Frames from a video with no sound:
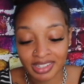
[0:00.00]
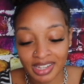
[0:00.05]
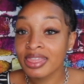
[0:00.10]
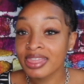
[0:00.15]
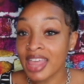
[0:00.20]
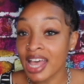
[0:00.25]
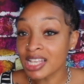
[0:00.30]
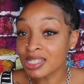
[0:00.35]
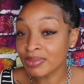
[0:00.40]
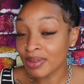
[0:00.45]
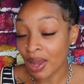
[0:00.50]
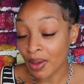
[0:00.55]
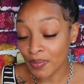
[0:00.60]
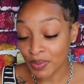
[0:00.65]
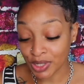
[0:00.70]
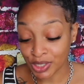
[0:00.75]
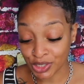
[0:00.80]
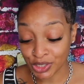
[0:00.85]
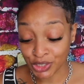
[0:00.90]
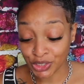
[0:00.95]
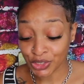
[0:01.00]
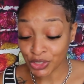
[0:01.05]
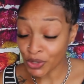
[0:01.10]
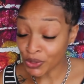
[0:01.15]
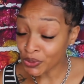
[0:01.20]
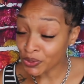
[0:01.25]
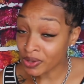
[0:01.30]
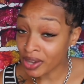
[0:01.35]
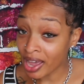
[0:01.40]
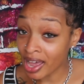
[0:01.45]
That's what I wanted to show
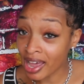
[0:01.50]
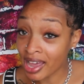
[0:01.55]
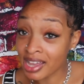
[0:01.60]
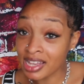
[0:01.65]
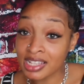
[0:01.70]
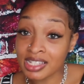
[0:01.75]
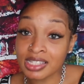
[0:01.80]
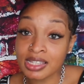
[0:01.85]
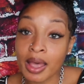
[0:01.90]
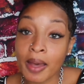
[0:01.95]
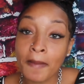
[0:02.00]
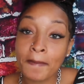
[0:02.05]
you guys.